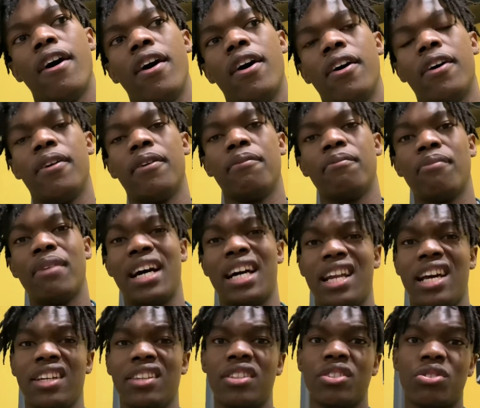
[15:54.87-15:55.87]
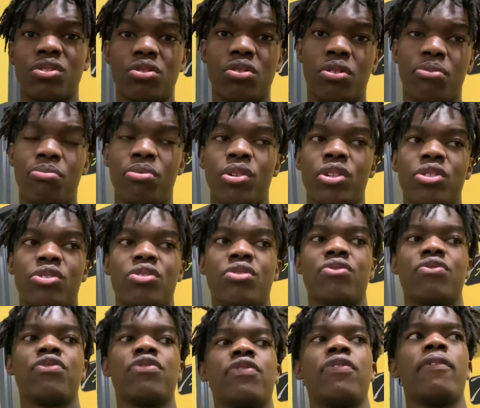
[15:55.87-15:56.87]
Um, I like this store because
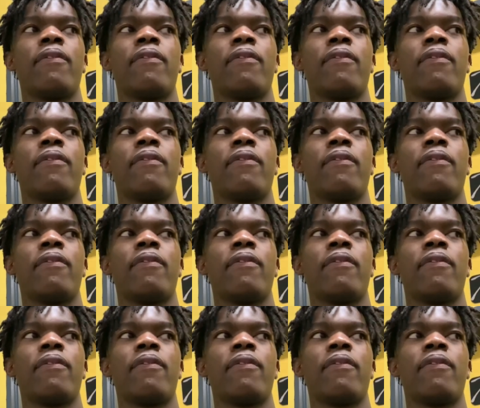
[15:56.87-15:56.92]
of